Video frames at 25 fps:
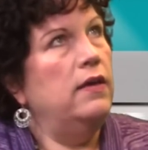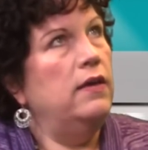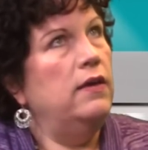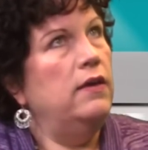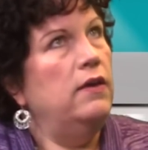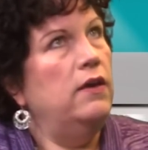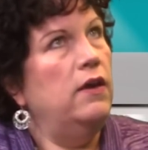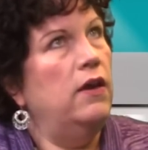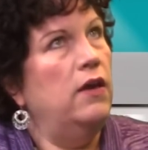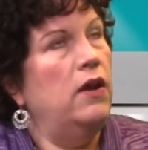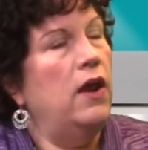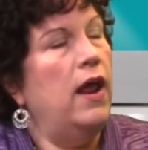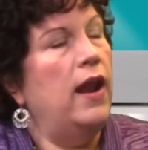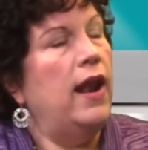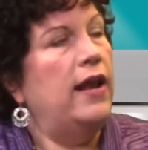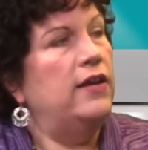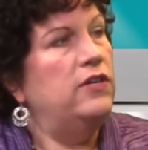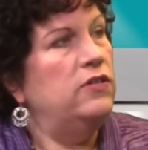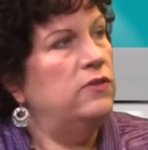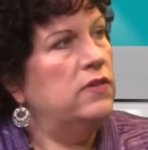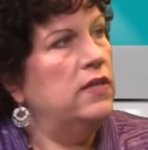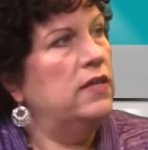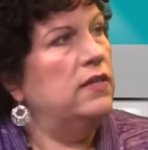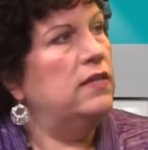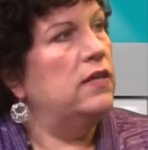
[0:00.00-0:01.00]
and I
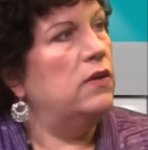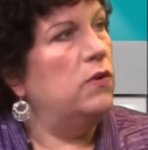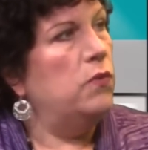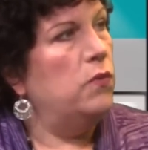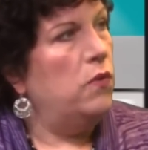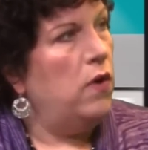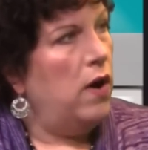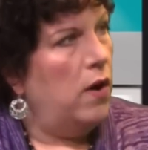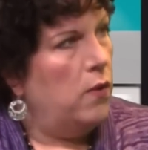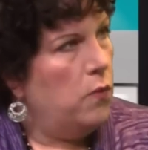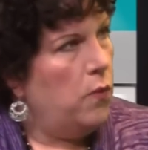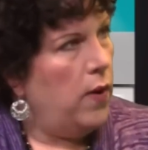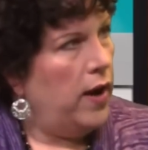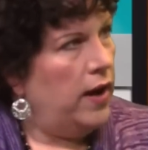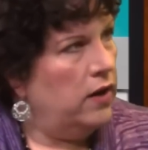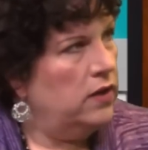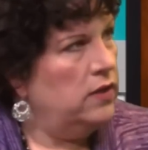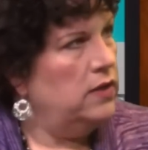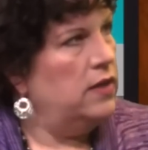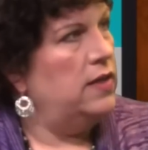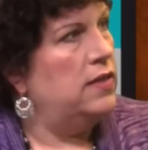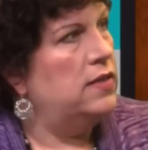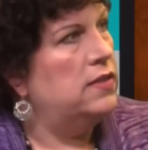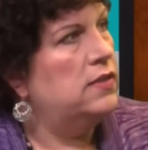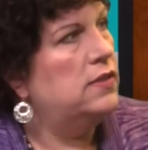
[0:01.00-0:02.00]
do think that
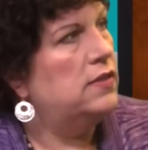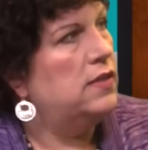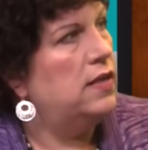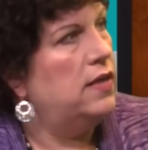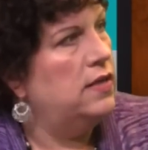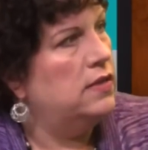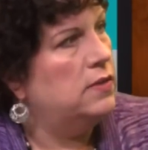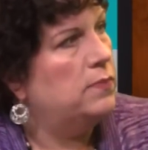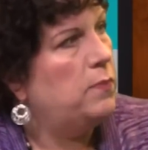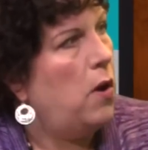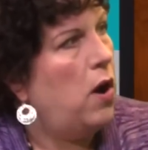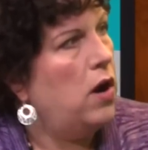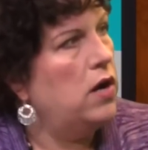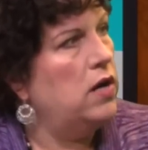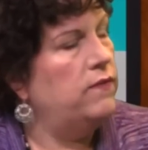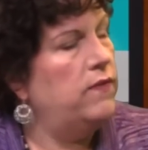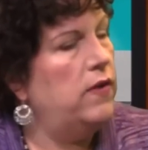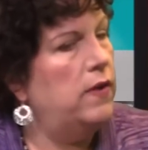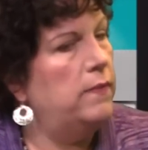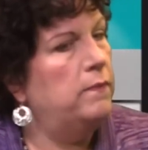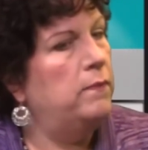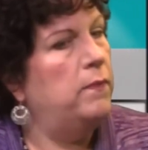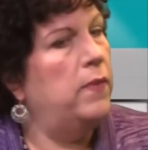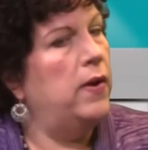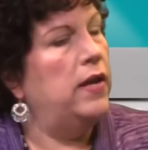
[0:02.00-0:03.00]
awareness is part of it,